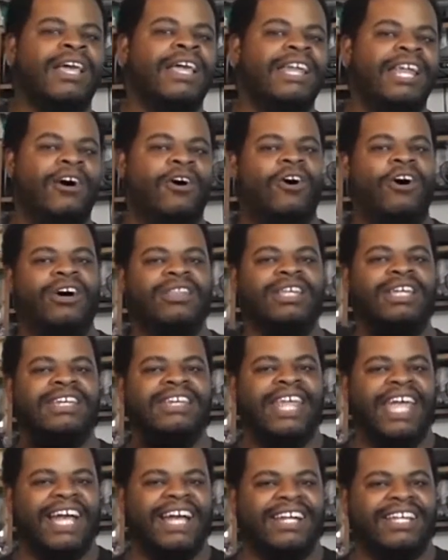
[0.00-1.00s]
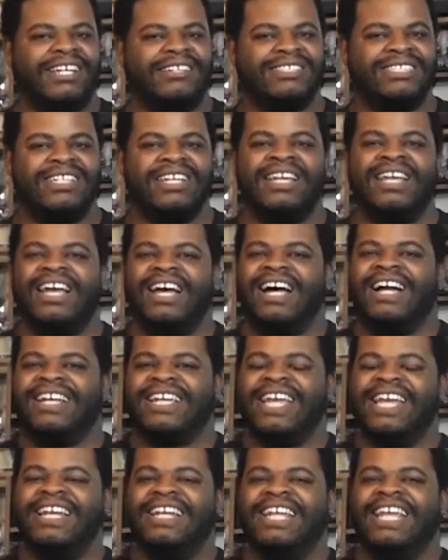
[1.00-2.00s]
Now, all the negatives,
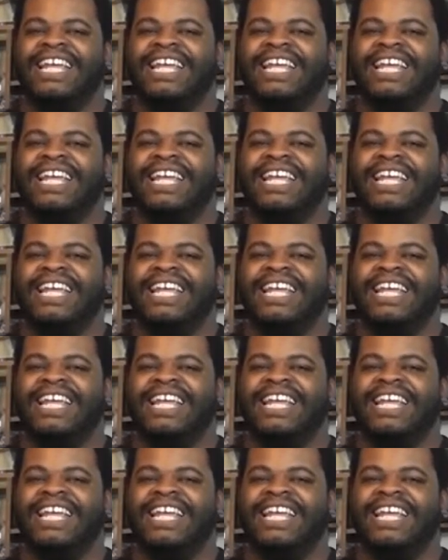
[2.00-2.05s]
again,